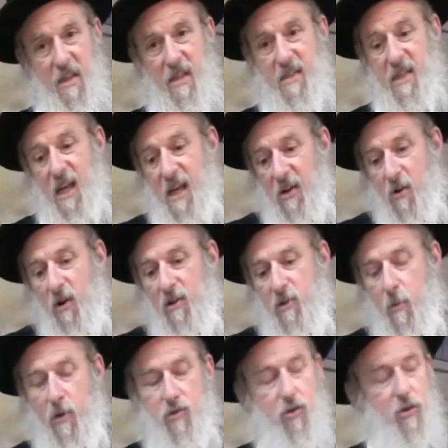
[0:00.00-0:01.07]
And let's say,
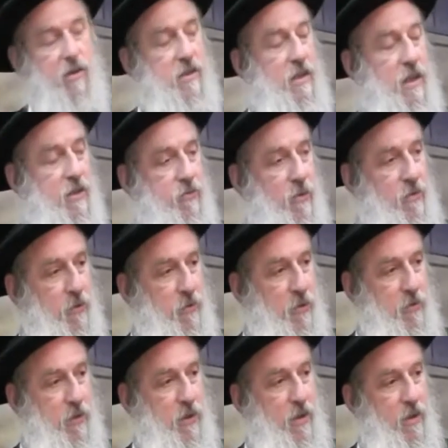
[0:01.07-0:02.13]
according to what you can see, it's 50
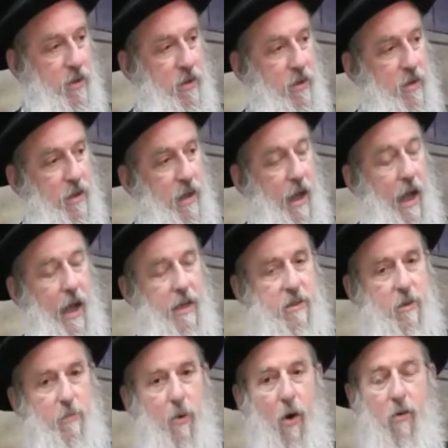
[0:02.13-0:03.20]
50.
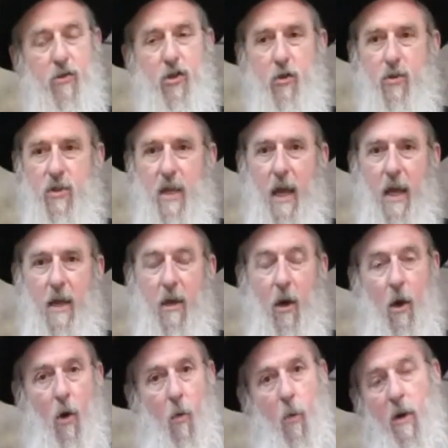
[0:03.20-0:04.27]
And suppose you
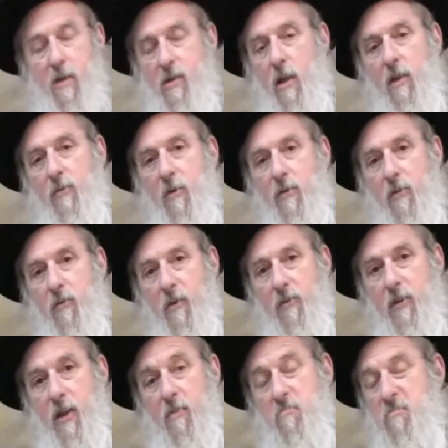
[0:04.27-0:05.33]
say, well, it's only 50
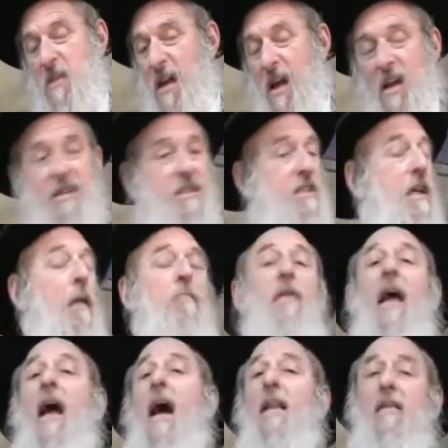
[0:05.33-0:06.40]
50.
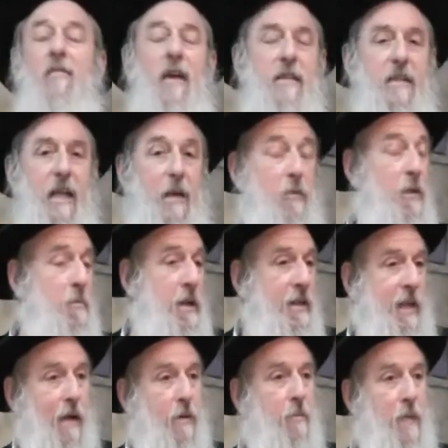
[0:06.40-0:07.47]
Someday I'll investigate. In the
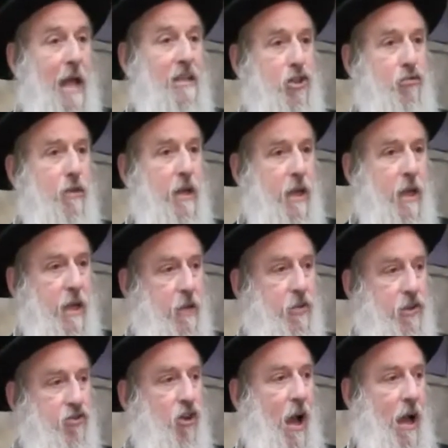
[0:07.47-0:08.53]
meantime, I'm not
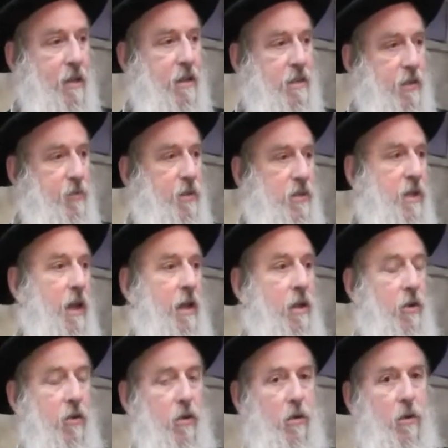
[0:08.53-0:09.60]
treating the child as if he's
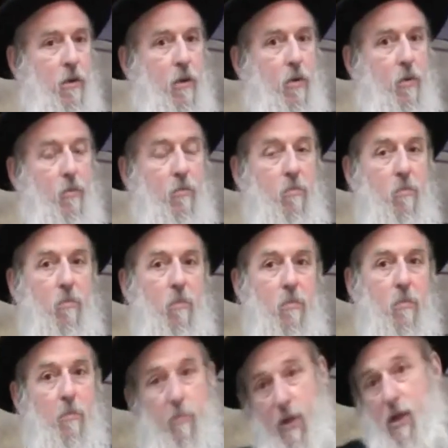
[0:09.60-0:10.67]
sick.
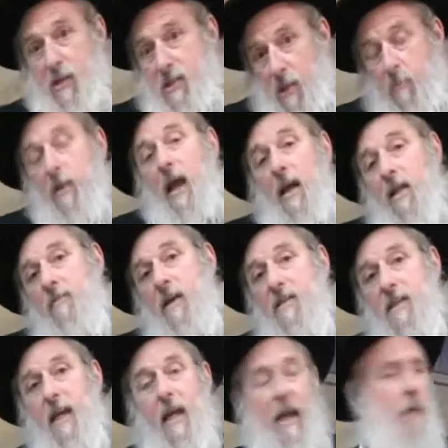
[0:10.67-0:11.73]
Because someday I'll
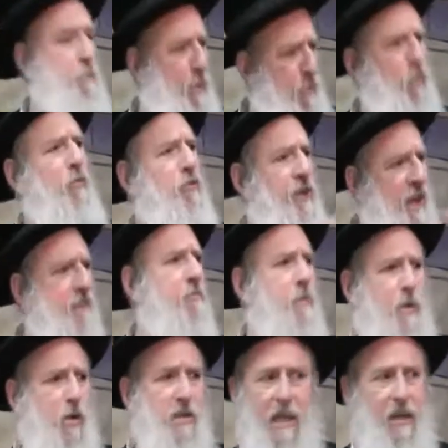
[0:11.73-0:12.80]
investigate it. And people will forgive
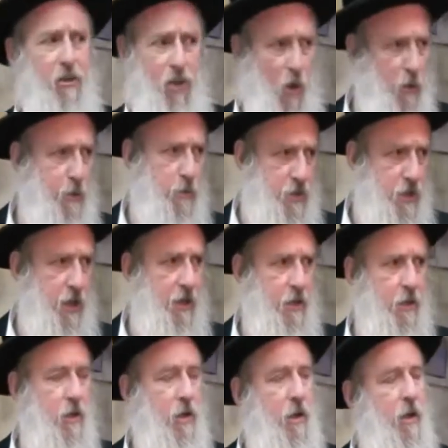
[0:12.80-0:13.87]
me because I didn't know he was sick. Well,